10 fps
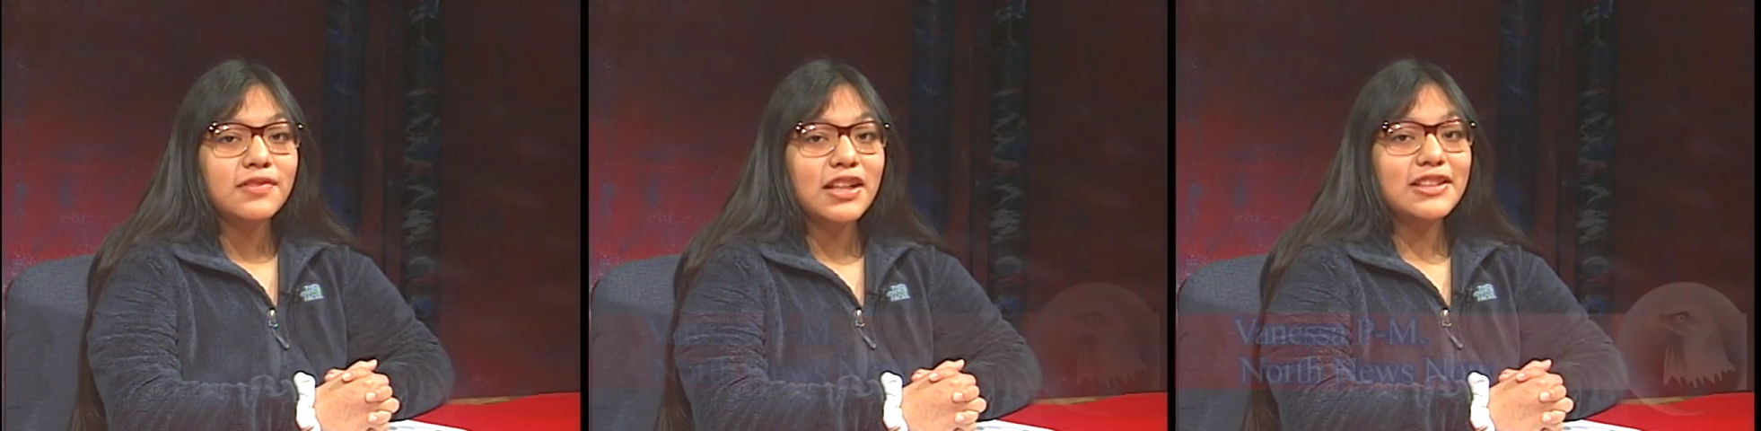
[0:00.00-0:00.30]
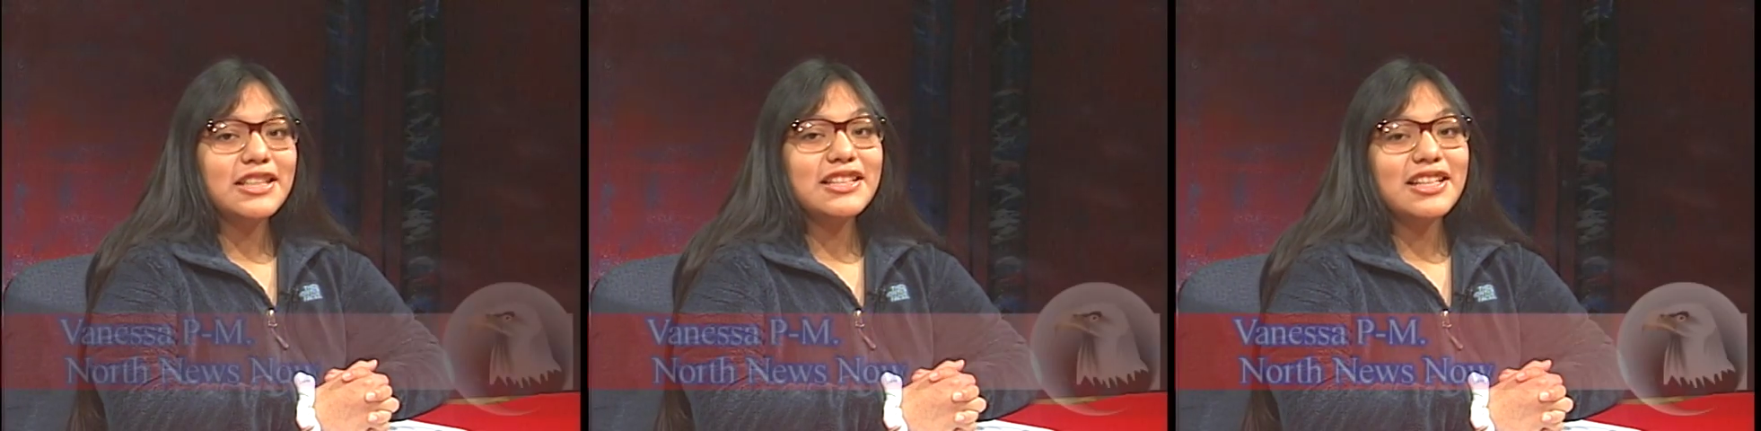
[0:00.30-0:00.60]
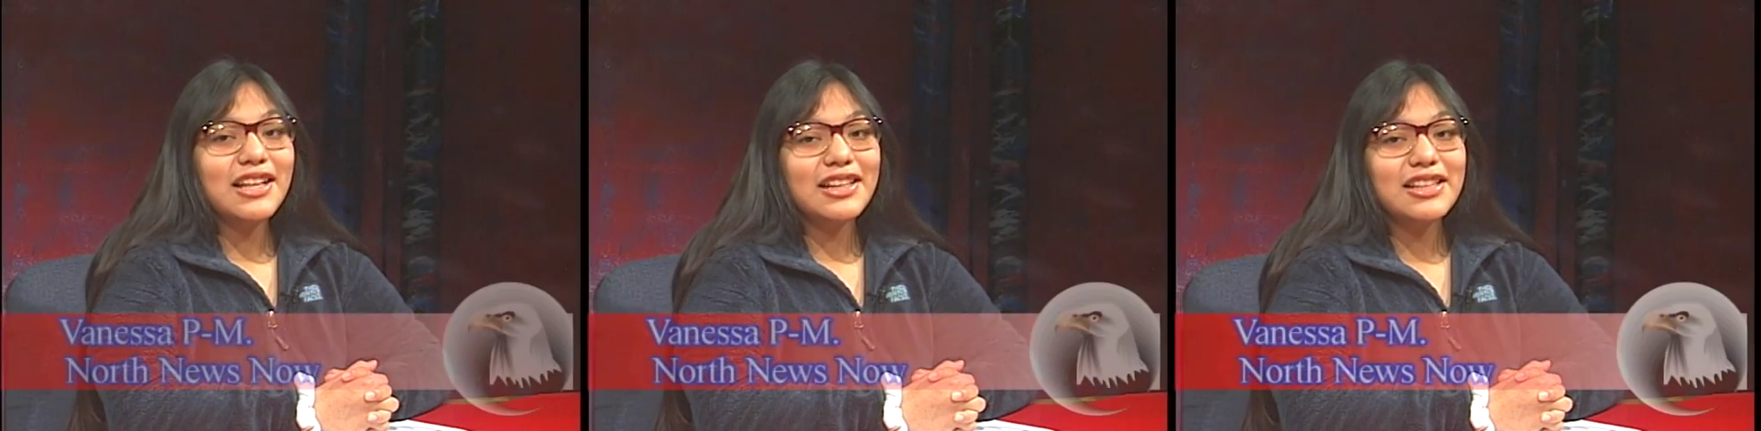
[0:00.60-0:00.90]

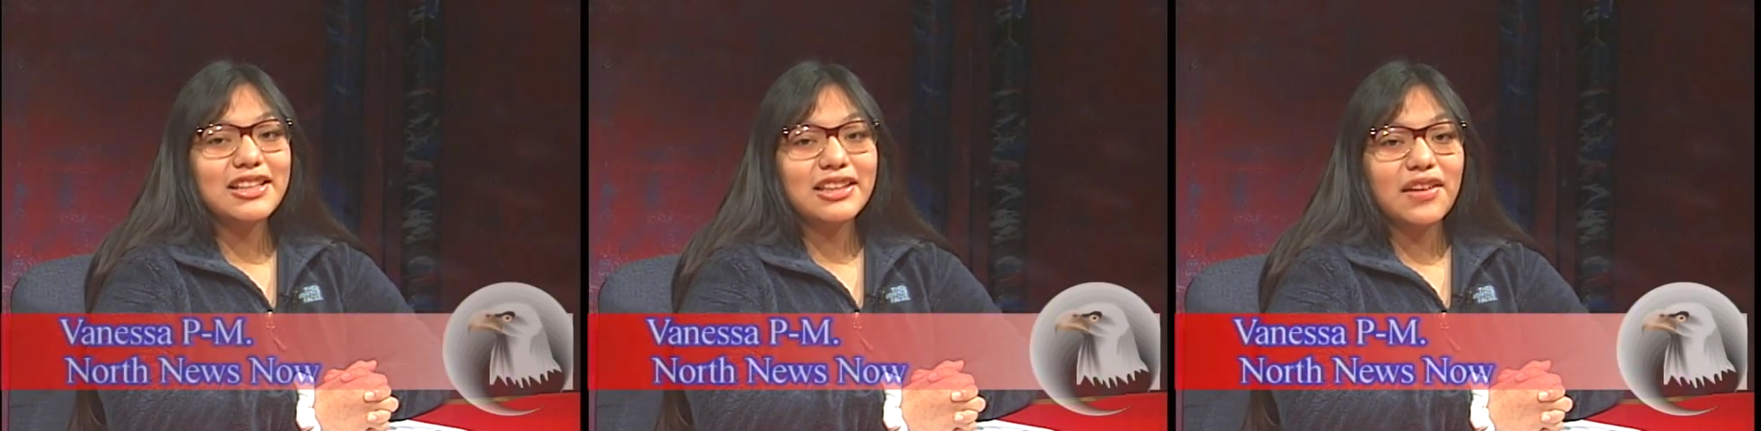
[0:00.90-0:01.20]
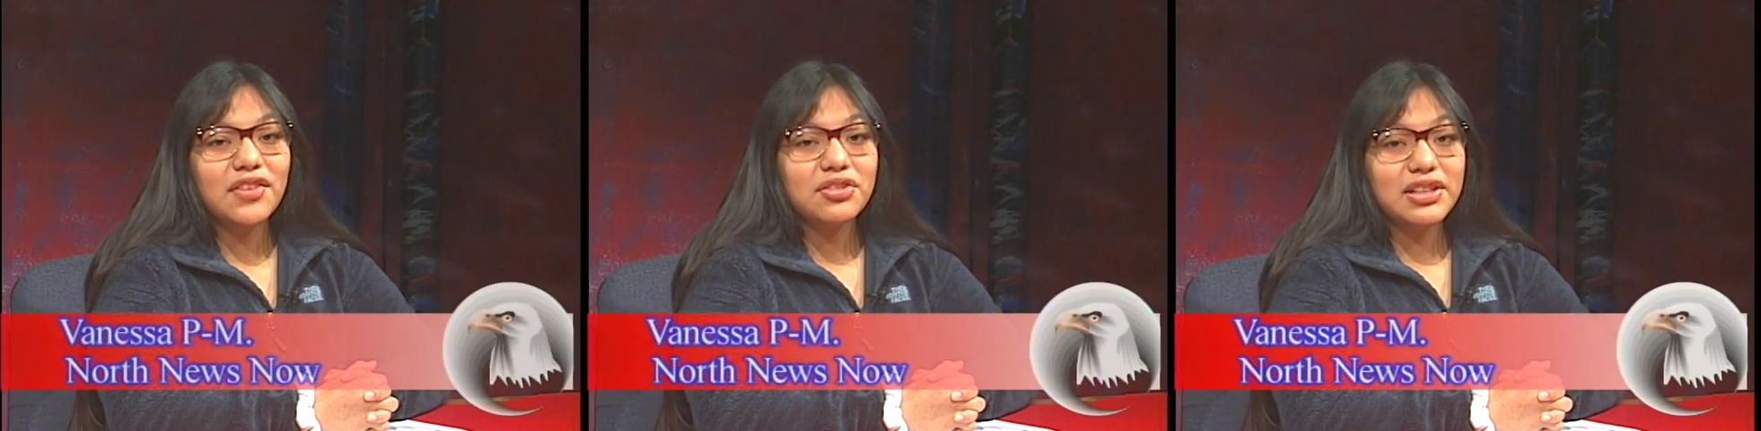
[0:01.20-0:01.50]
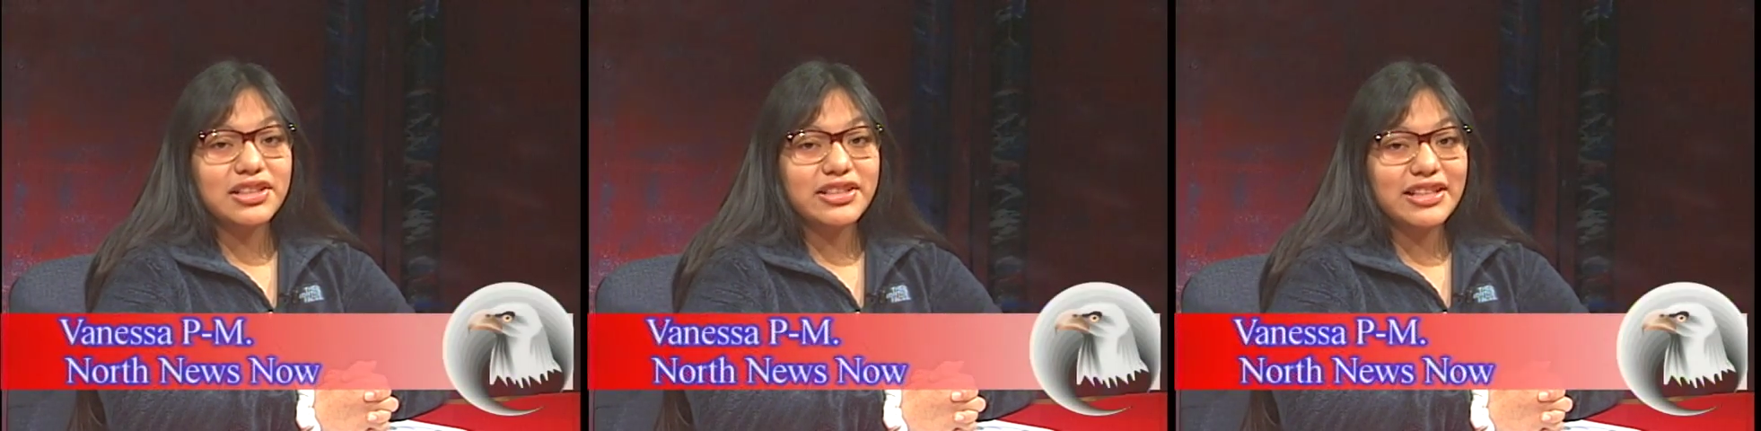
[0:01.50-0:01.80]
Attention 9th and 11th
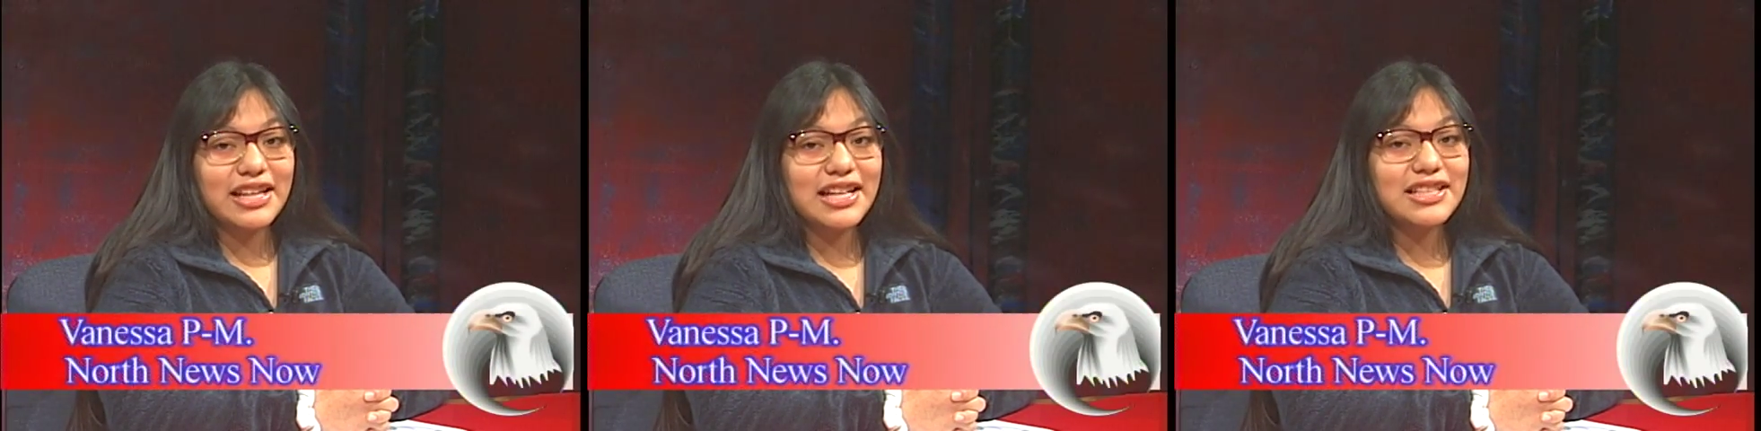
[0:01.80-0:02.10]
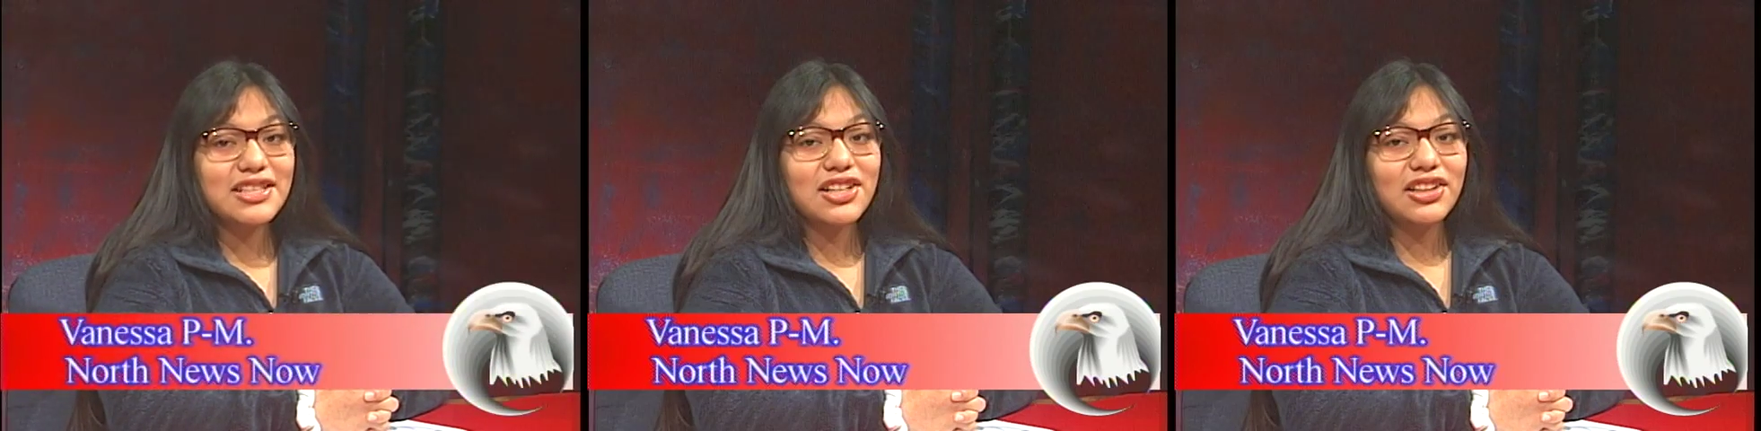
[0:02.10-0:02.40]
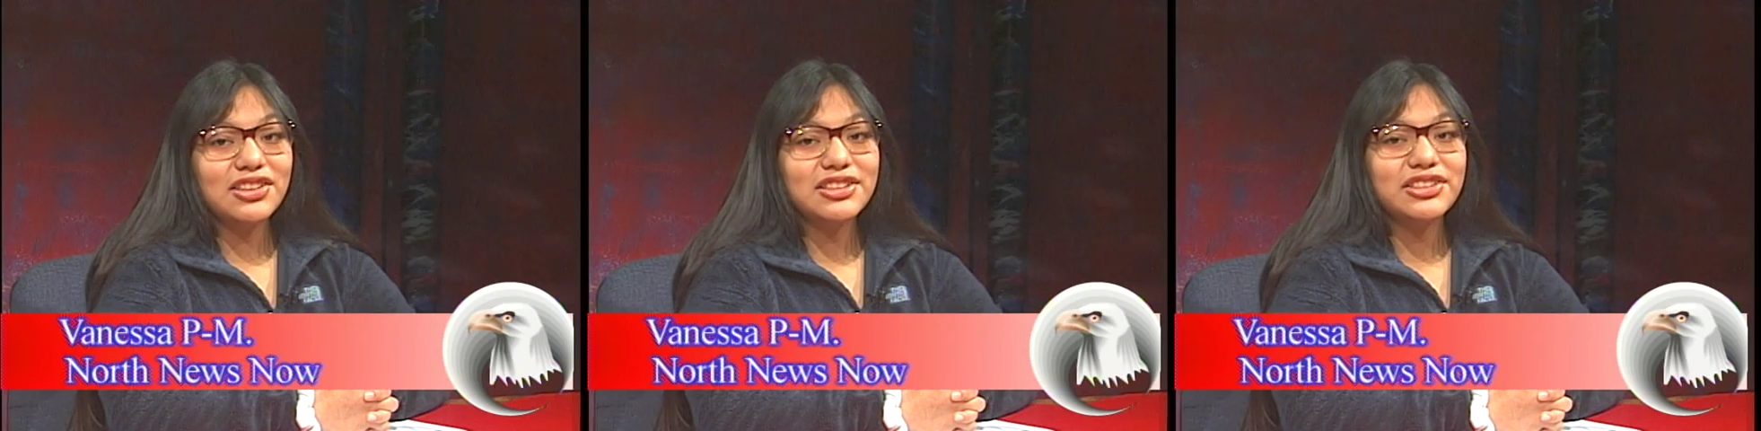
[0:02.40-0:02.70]
graders, the KC
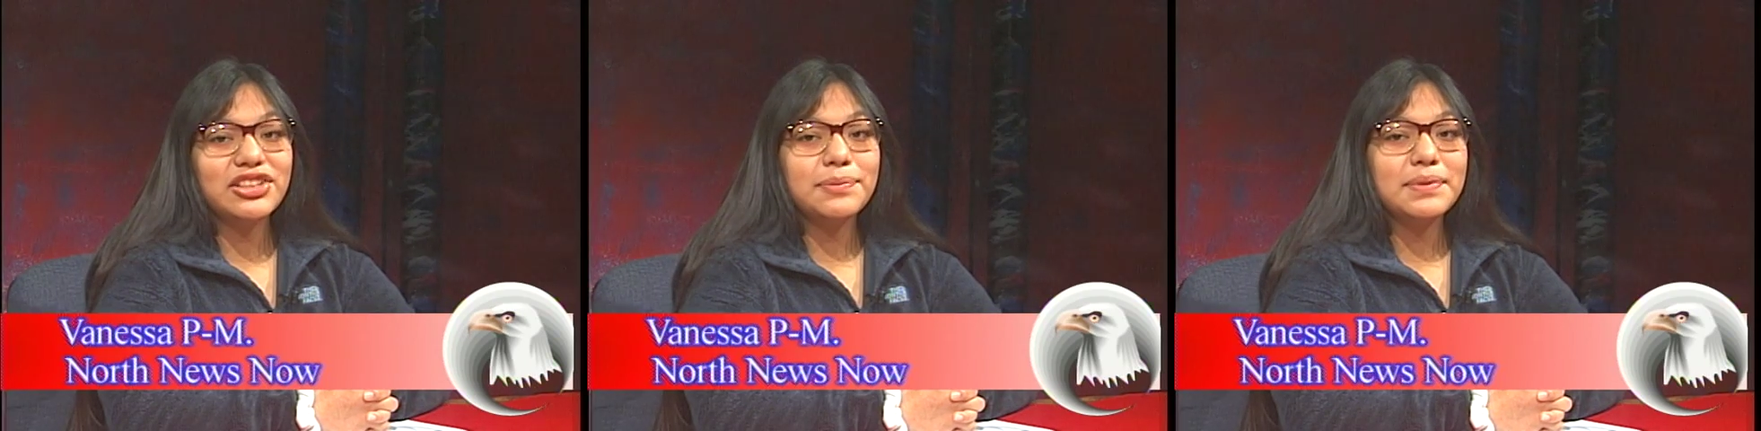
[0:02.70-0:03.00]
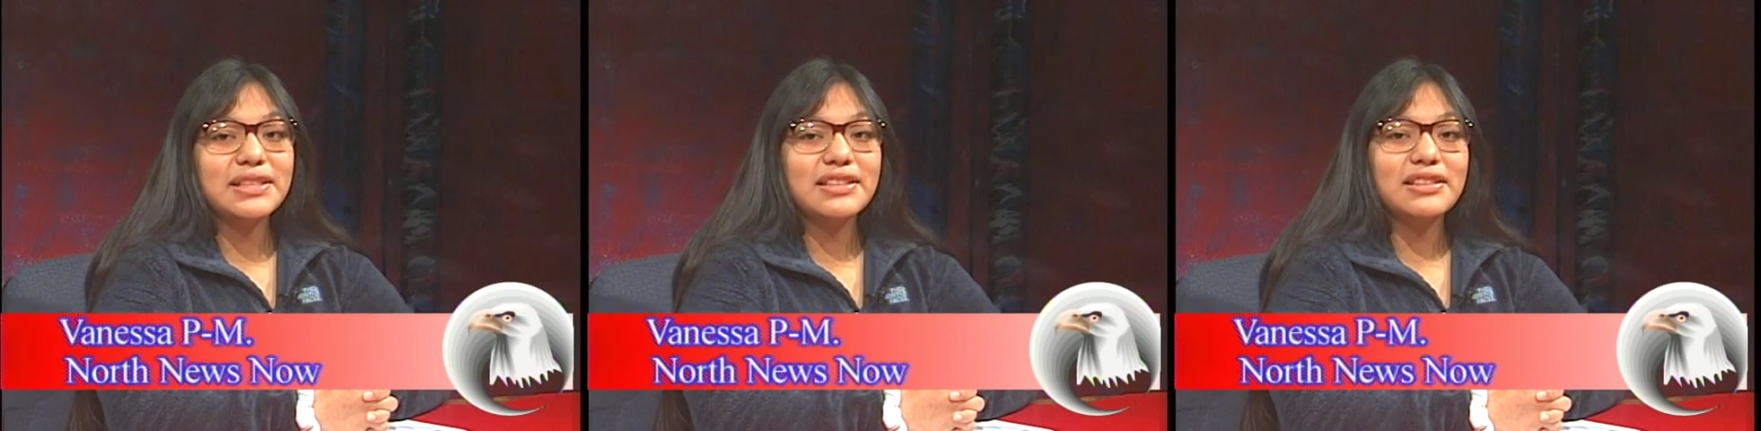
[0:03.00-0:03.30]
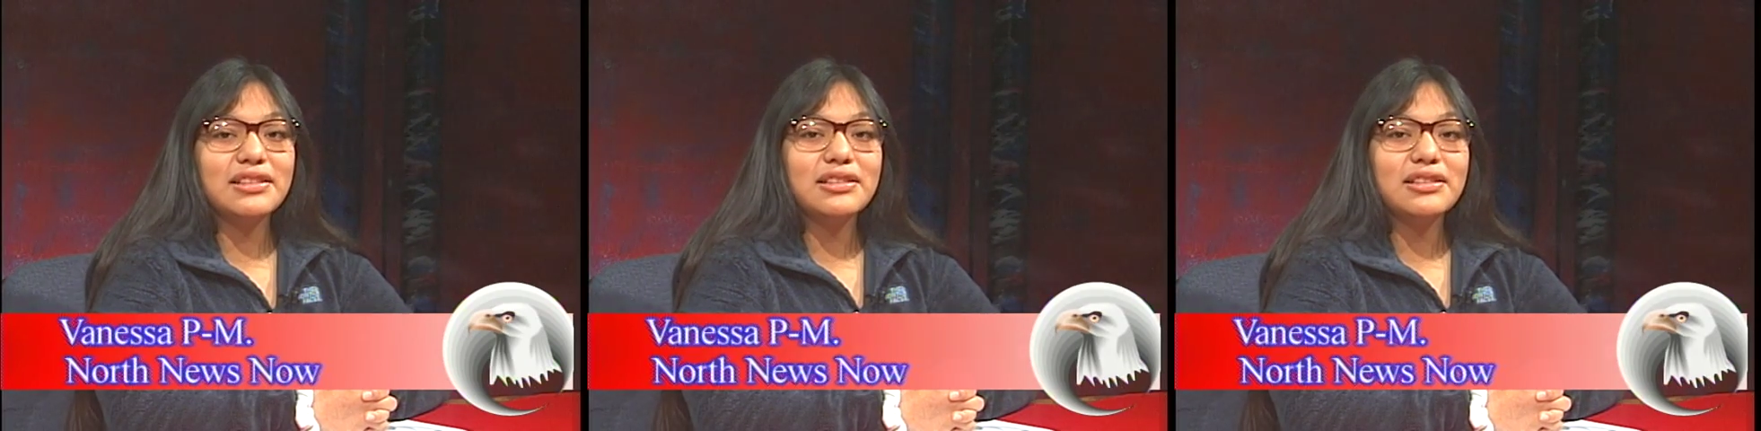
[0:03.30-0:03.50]
Scholarship is